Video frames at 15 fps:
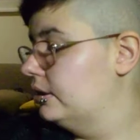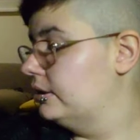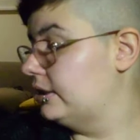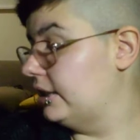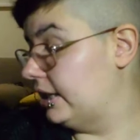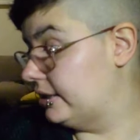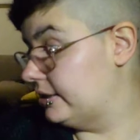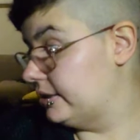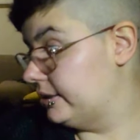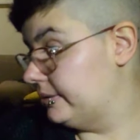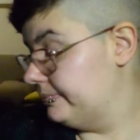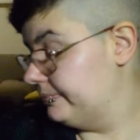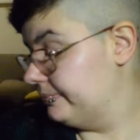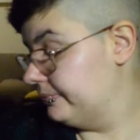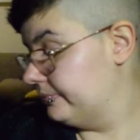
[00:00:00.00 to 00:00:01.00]
So yes.
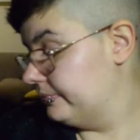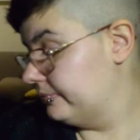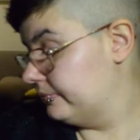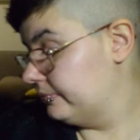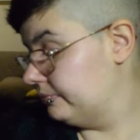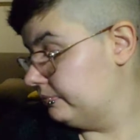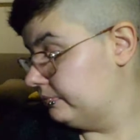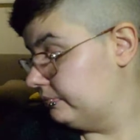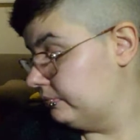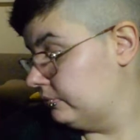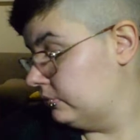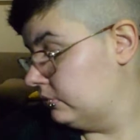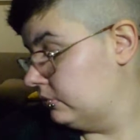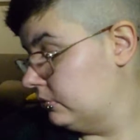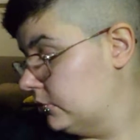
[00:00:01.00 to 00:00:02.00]

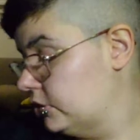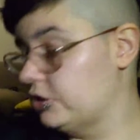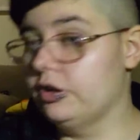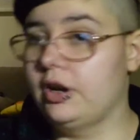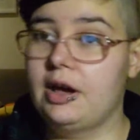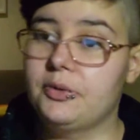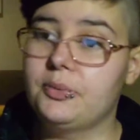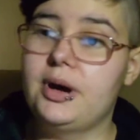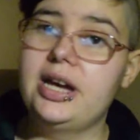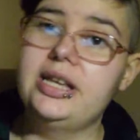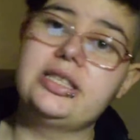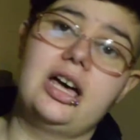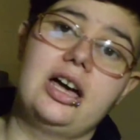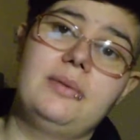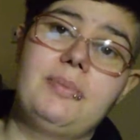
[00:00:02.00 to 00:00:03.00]
So
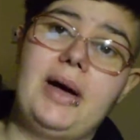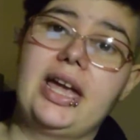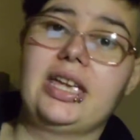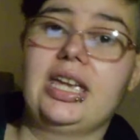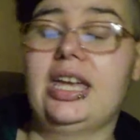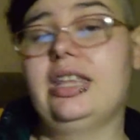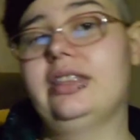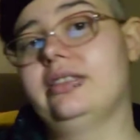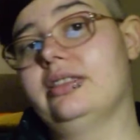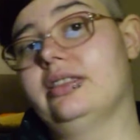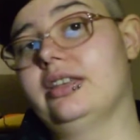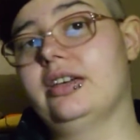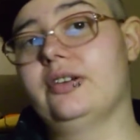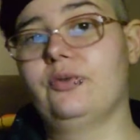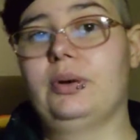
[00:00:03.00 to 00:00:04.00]
health-wise, I'm back in
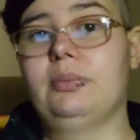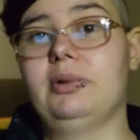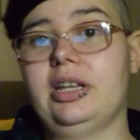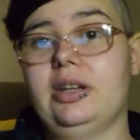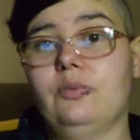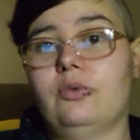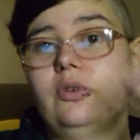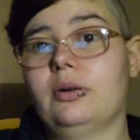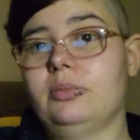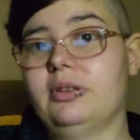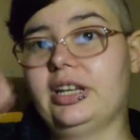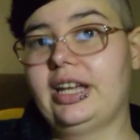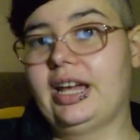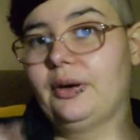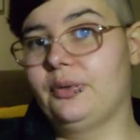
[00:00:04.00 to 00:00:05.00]
the wibbly
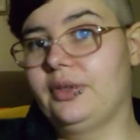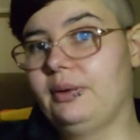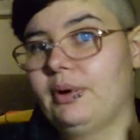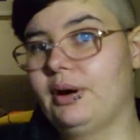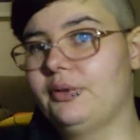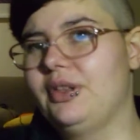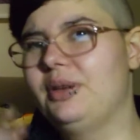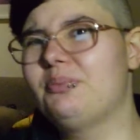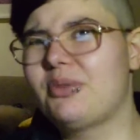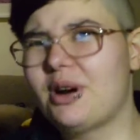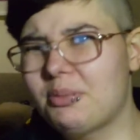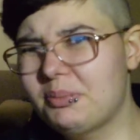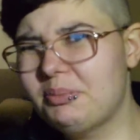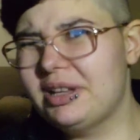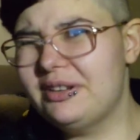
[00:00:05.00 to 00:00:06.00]
wobbly, healthy wealthy,
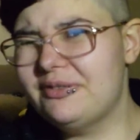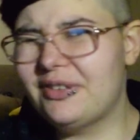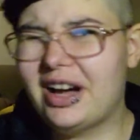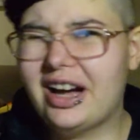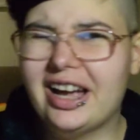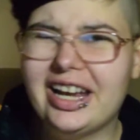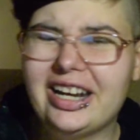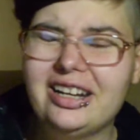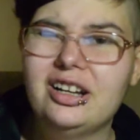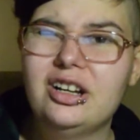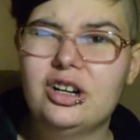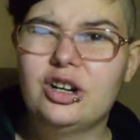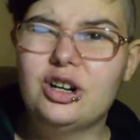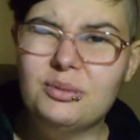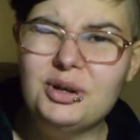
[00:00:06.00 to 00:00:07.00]
probably fine,
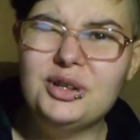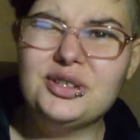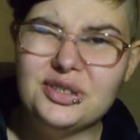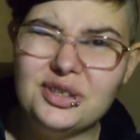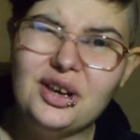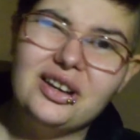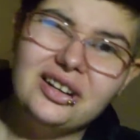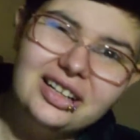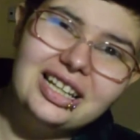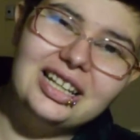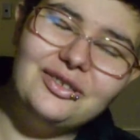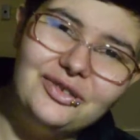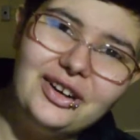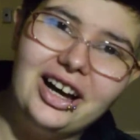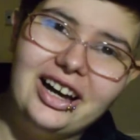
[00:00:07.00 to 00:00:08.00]
almost certainly
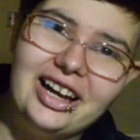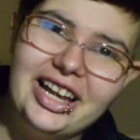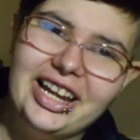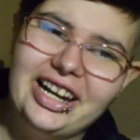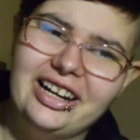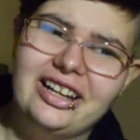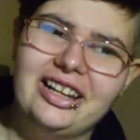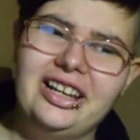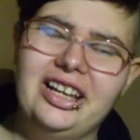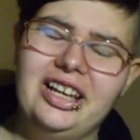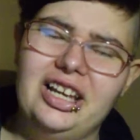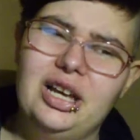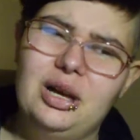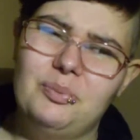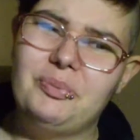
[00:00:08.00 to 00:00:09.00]
fine,
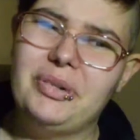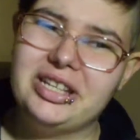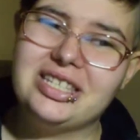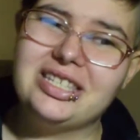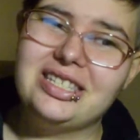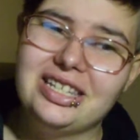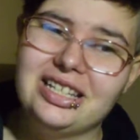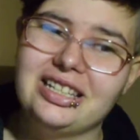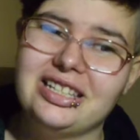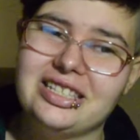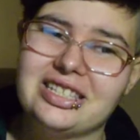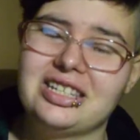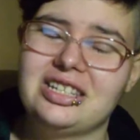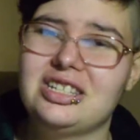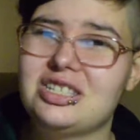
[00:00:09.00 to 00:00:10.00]
but still it's
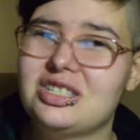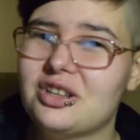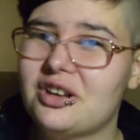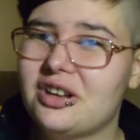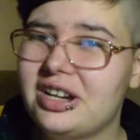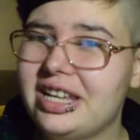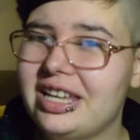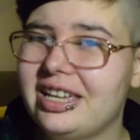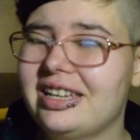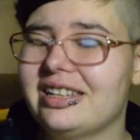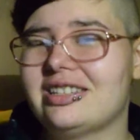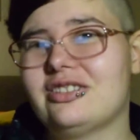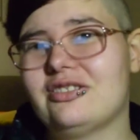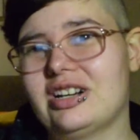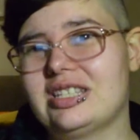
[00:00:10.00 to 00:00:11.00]
concerning, it's
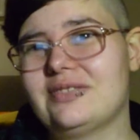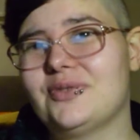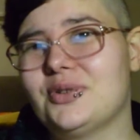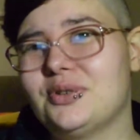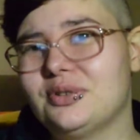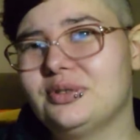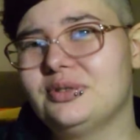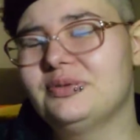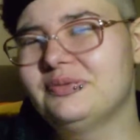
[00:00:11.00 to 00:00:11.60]
stressful.